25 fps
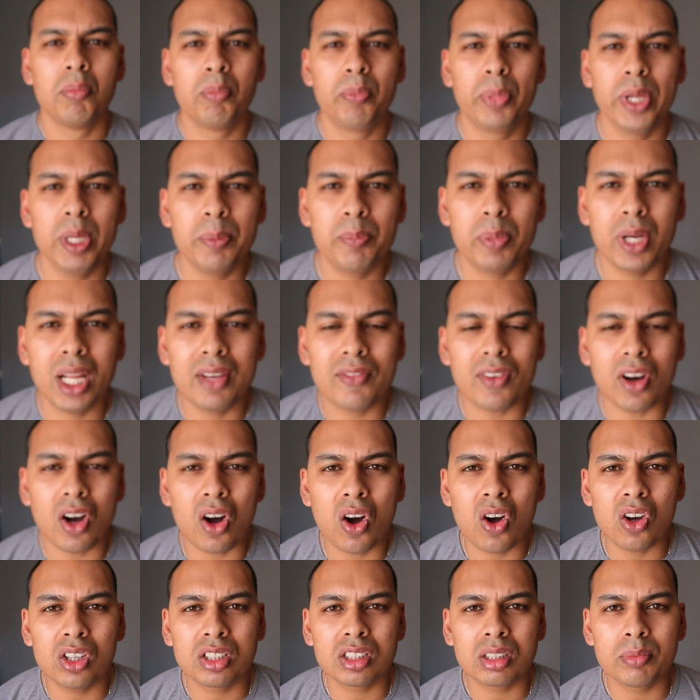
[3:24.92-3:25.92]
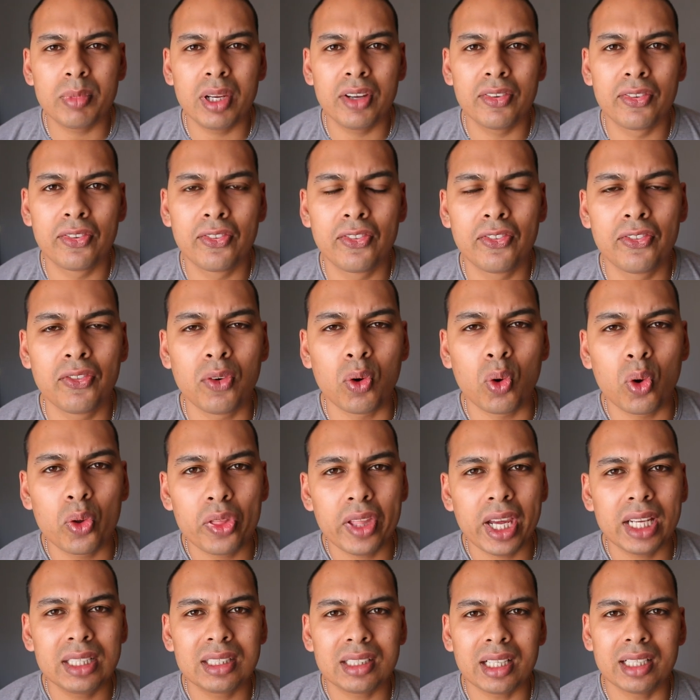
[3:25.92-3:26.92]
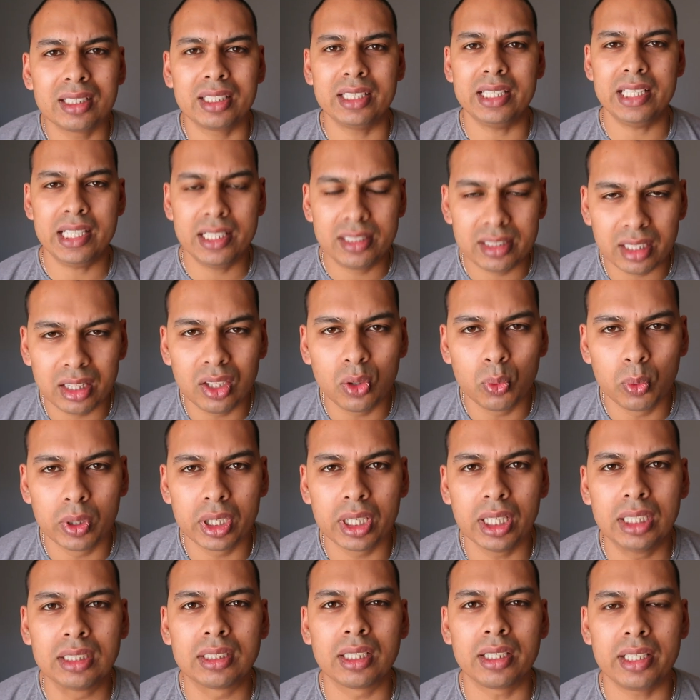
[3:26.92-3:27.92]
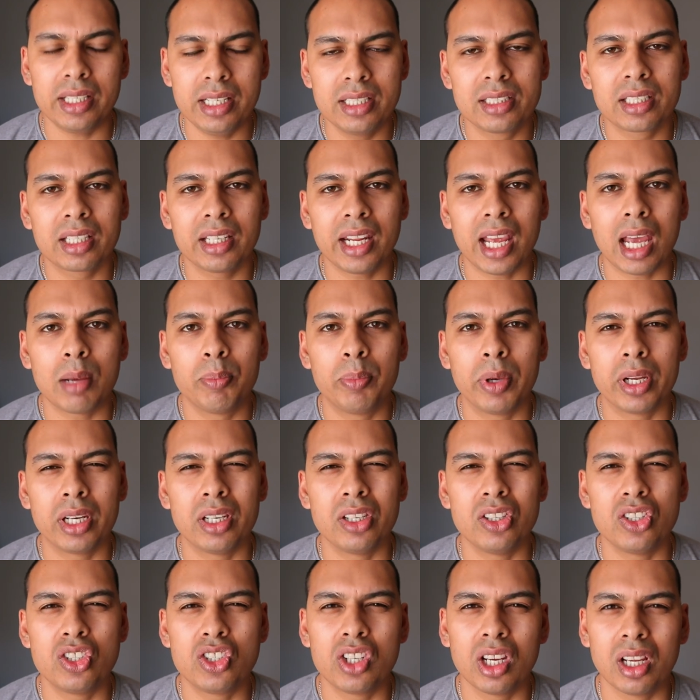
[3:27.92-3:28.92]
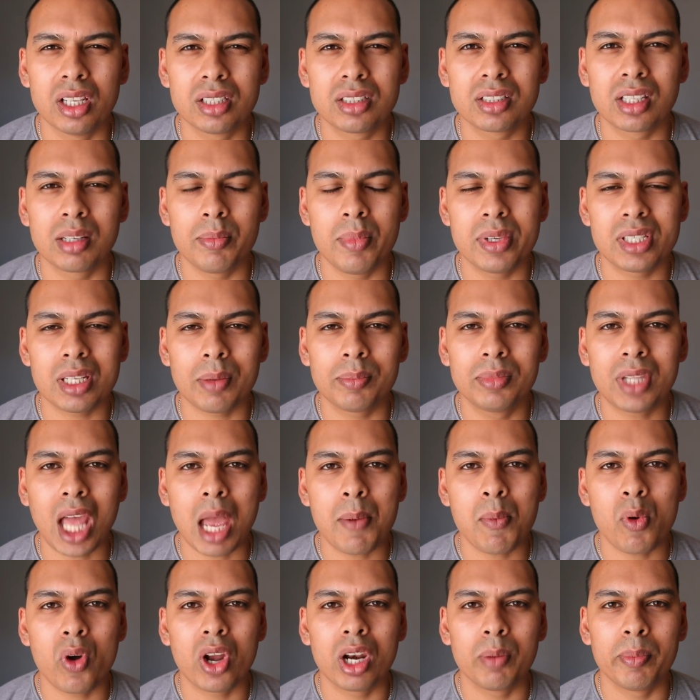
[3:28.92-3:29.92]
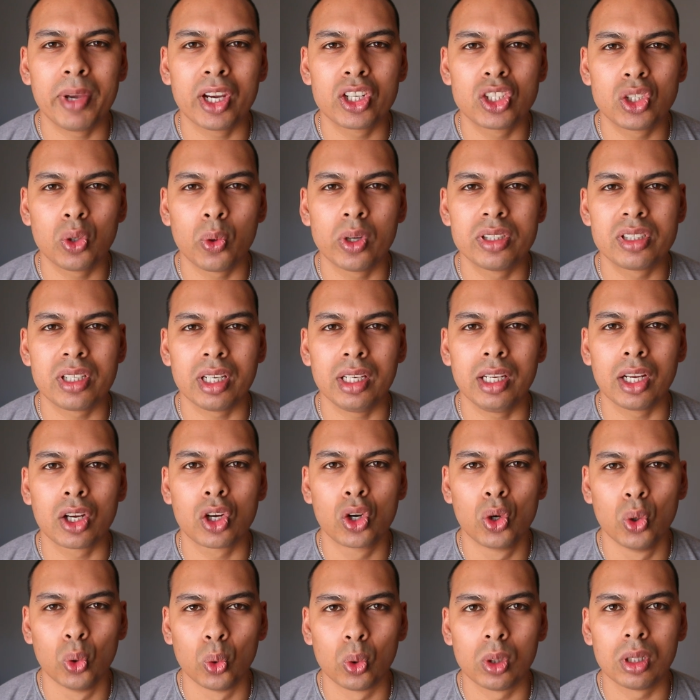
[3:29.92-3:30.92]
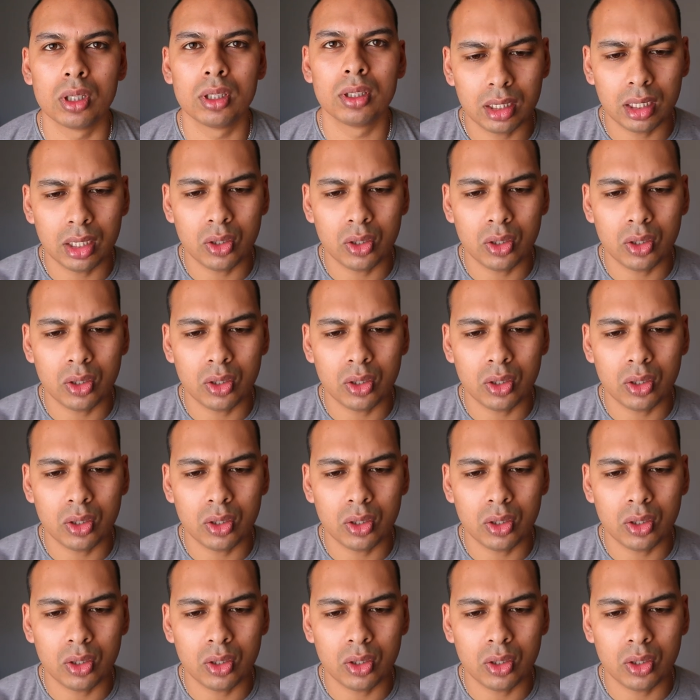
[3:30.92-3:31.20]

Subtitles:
People have asked me for that. It is in the works. It is going to happen. Just give me some time. I want to make sure it's really cool.